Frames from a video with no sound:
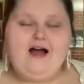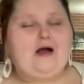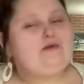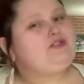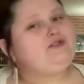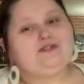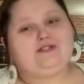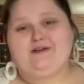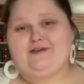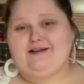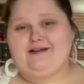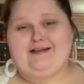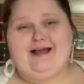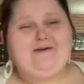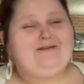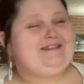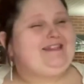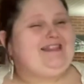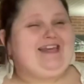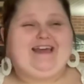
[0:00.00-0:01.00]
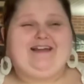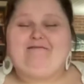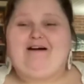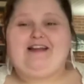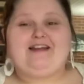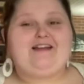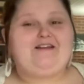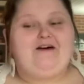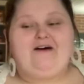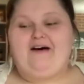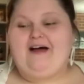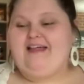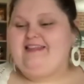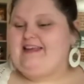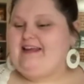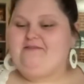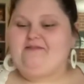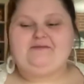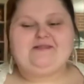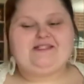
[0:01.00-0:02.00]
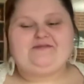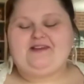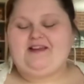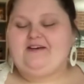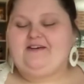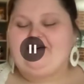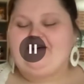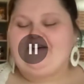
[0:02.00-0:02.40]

I was doing so good. I wasn't thinking about it at all, and then I filmed this video.